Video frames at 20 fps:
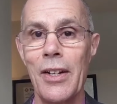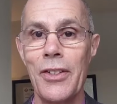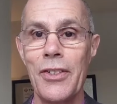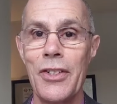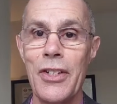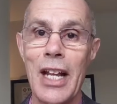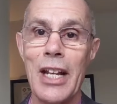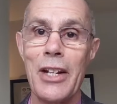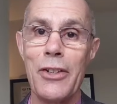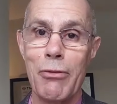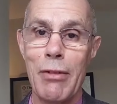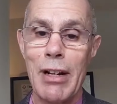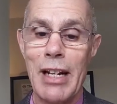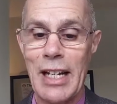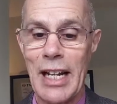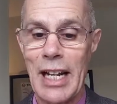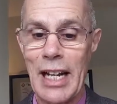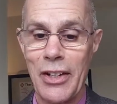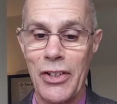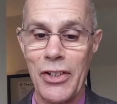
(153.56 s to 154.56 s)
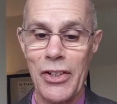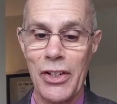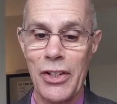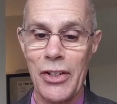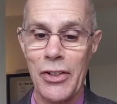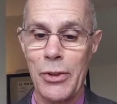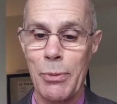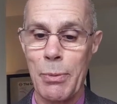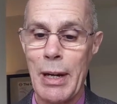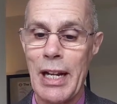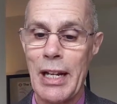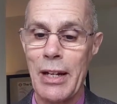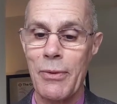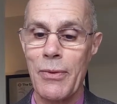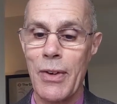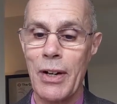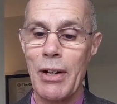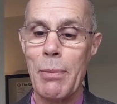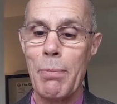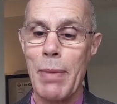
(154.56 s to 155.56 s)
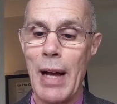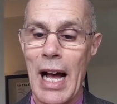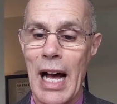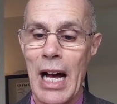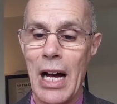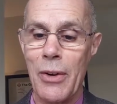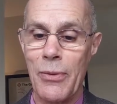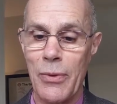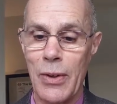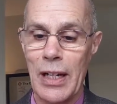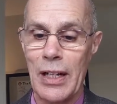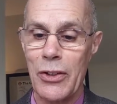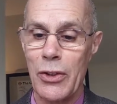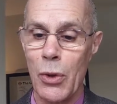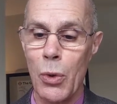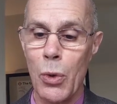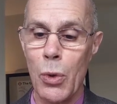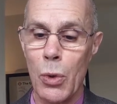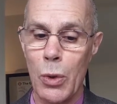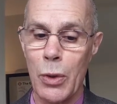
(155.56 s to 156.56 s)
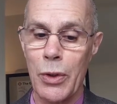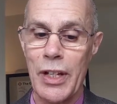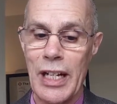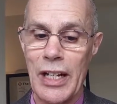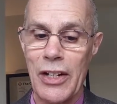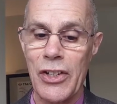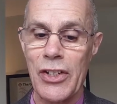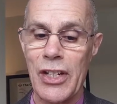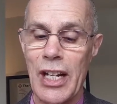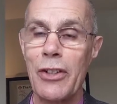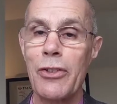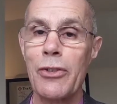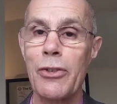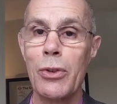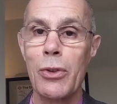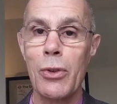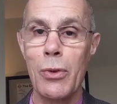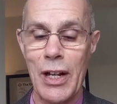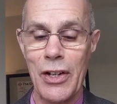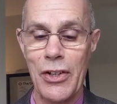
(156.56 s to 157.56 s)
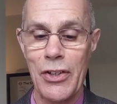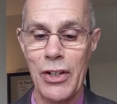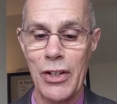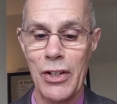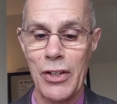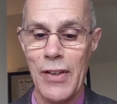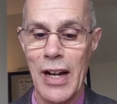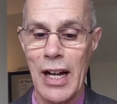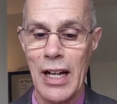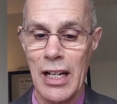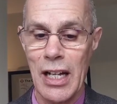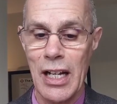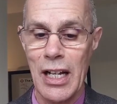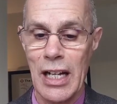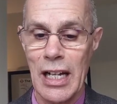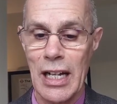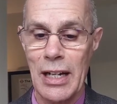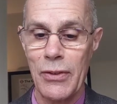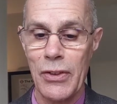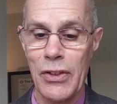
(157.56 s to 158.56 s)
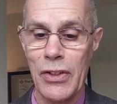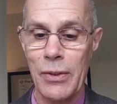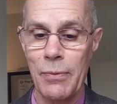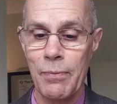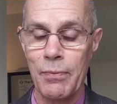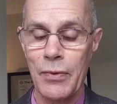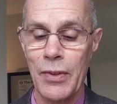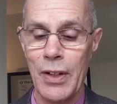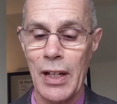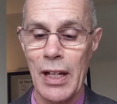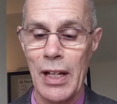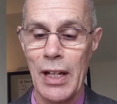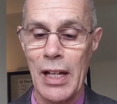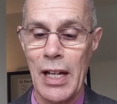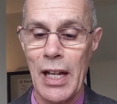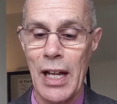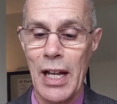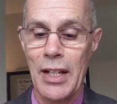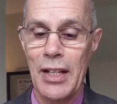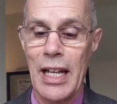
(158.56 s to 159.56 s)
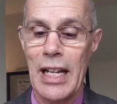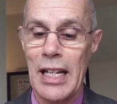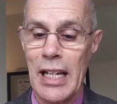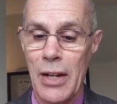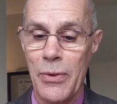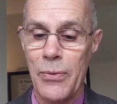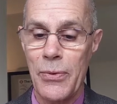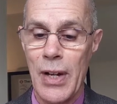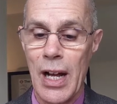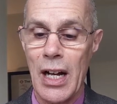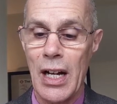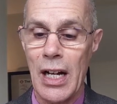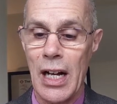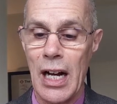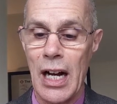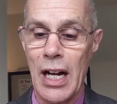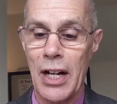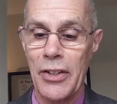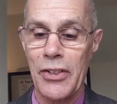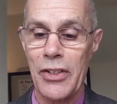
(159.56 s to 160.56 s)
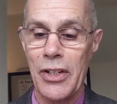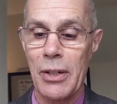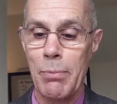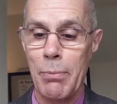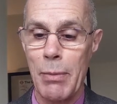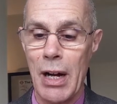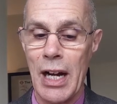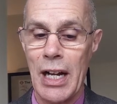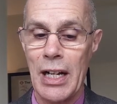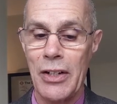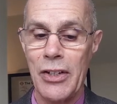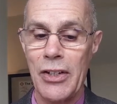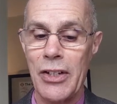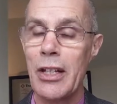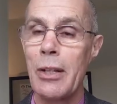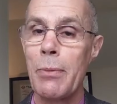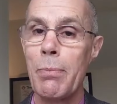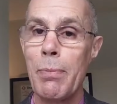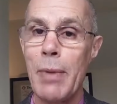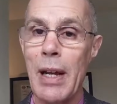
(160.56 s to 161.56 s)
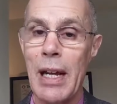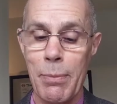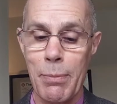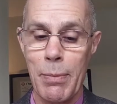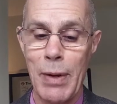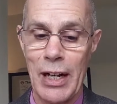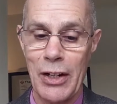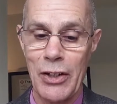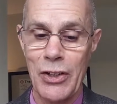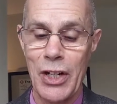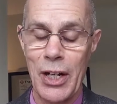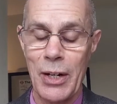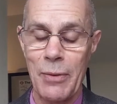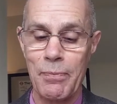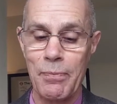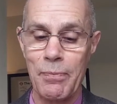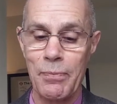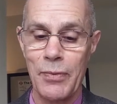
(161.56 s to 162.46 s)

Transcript: Today's readings speak very powerfully to all these central questions of our lives. They lift our hearts and minds to the big picture.